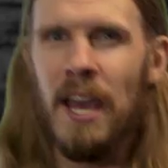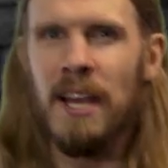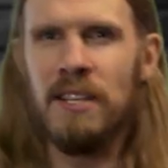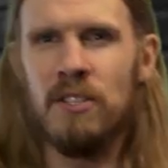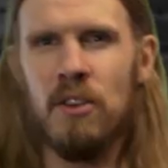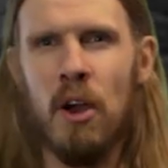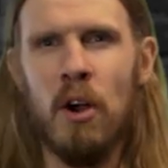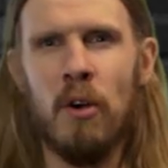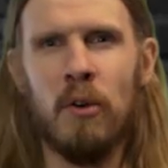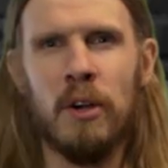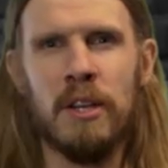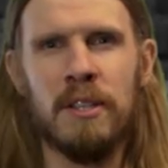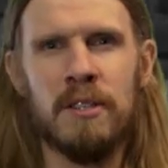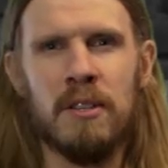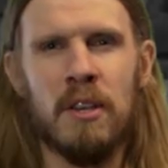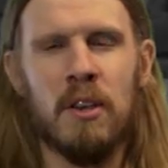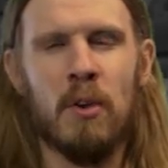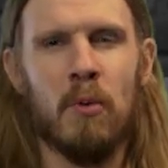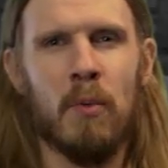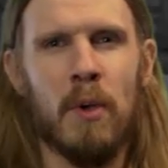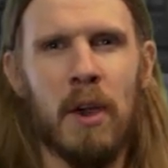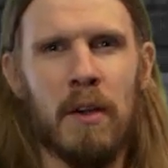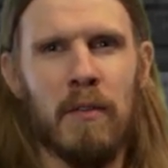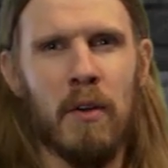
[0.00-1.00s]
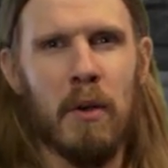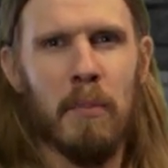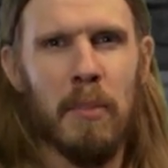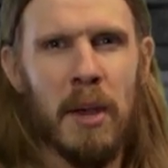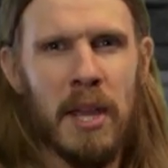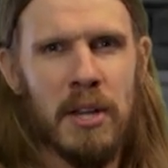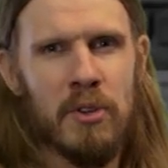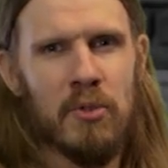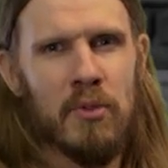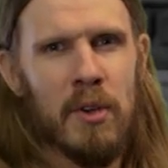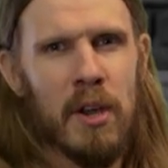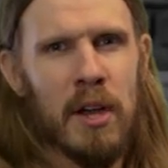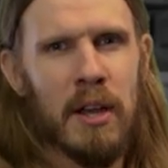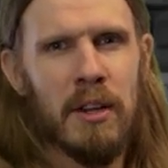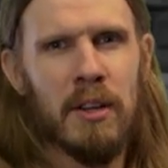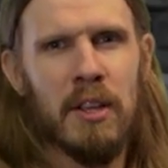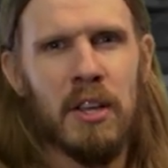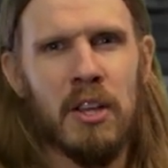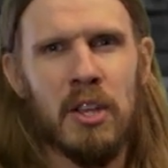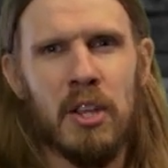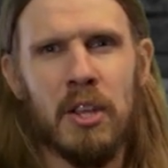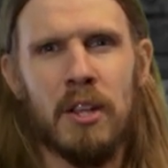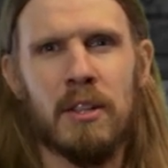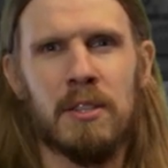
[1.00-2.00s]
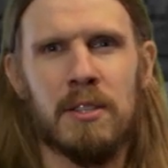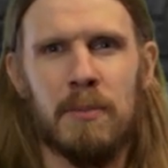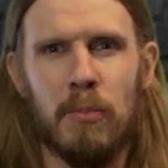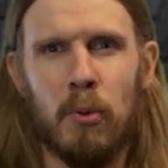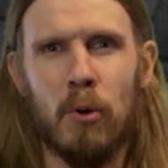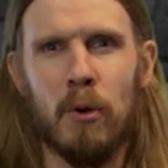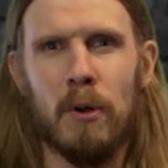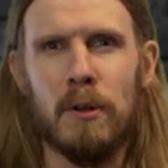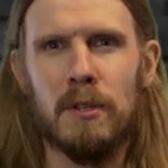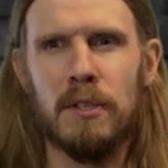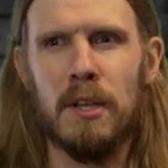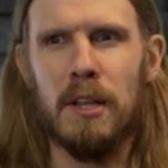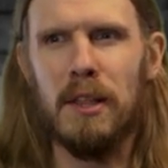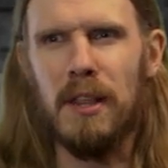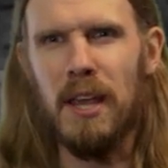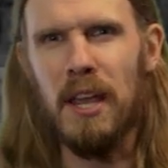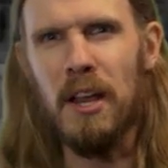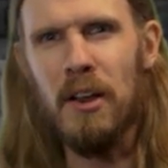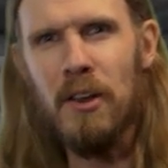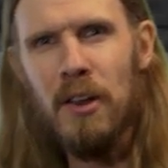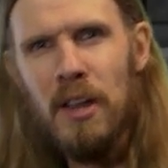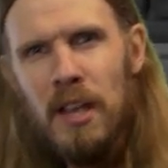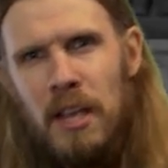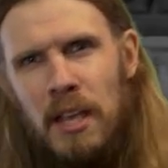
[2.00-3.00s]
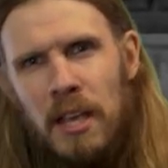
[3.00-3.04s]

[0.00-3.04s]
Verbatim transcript: As always, we have our Patreon. You can support us on there.